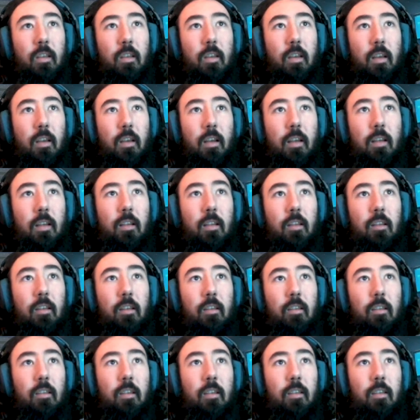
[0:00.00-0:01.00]

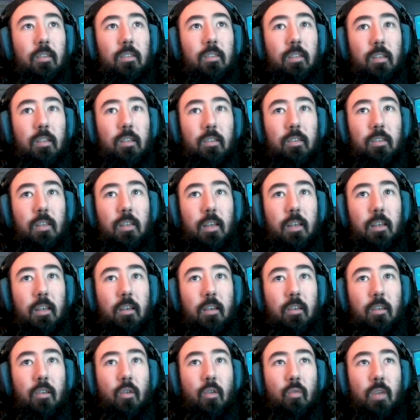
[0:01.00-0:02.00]
And it's still
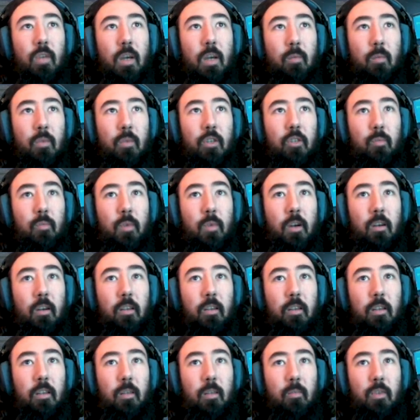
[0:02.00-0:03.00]
taking no damage
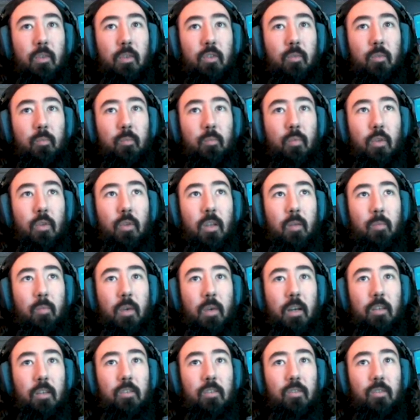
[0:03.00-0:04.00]
apparently. Let me just put that
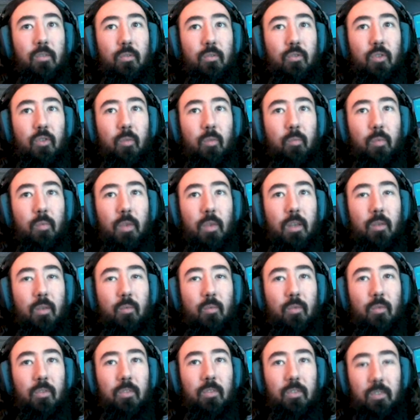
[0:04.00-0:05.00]
back to jump
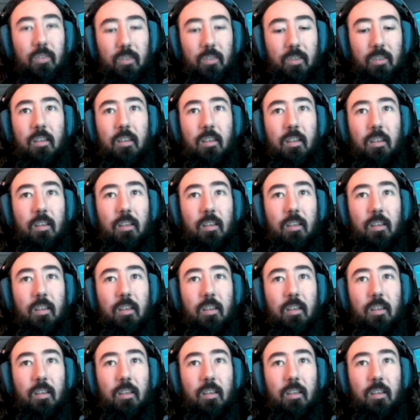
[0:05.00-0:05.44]
equals.